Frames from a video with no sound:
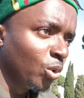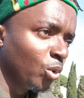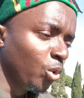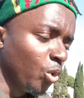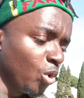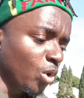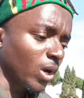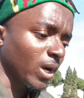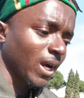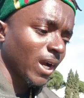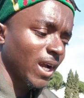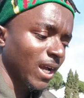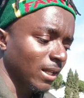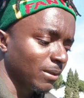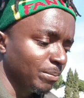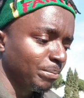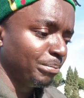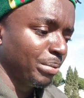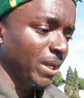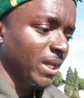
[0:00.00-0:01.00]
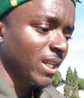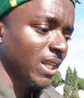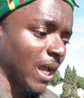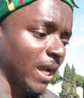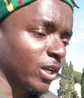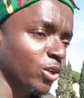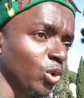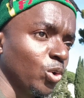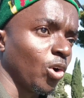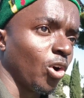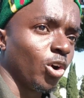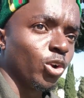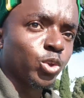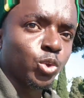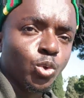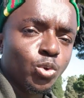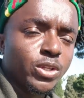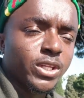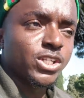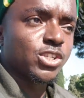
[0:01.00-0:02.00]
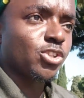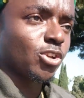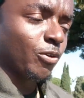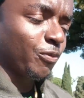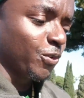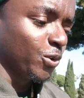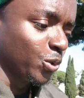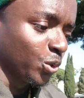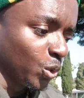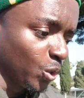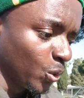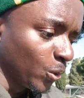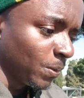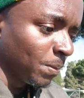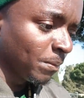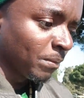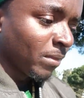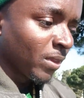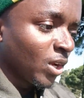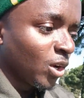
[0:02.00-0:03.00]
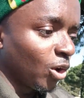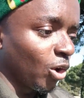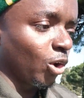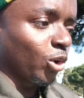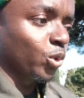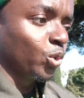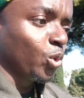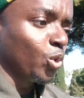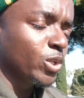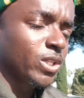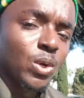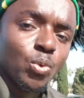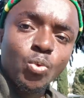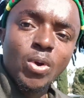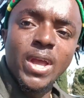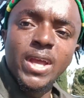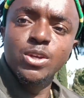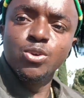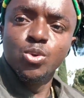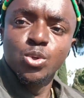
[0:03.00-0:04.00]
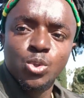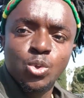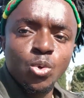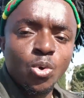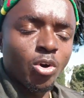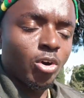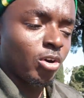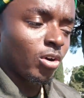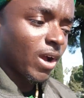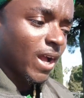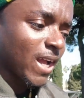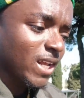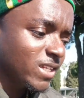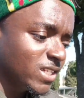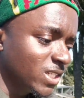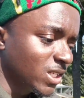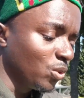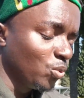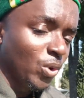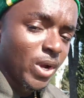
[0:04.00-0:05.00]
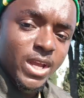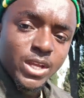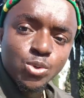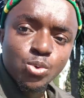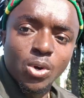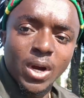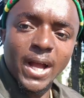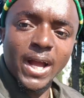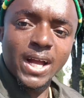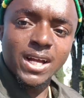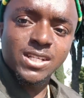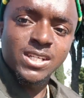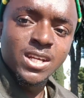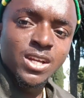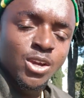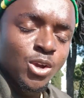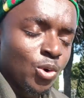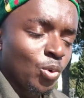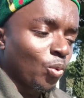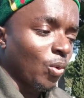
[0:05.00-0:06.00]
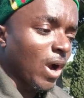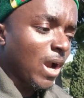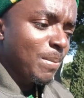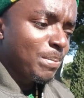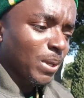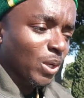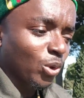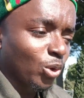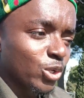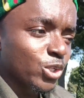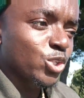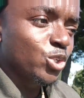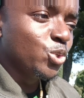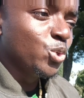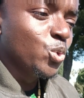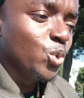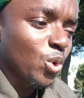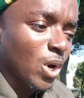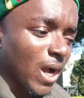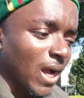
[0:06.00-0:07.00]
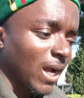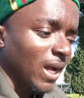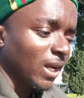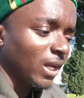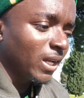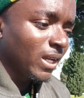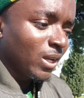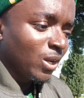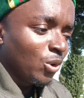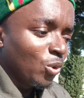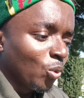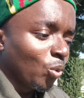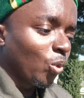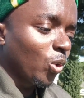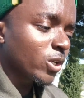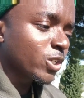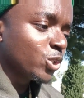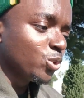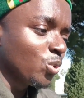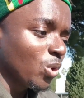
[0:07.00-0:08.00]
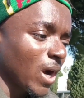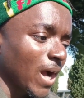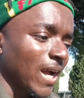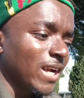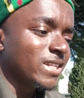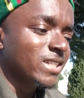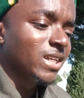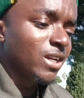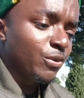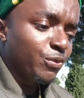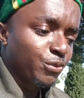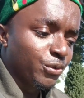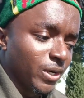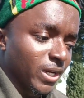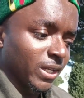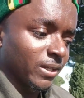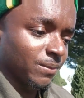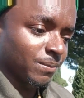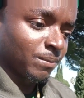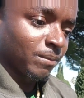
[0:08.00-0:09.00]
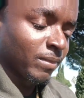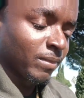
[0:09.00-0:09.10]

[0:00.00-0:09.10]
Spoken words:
who can be like you or do the stuff you do or do the way you do or act the way you act. Why? Because you are what you are different.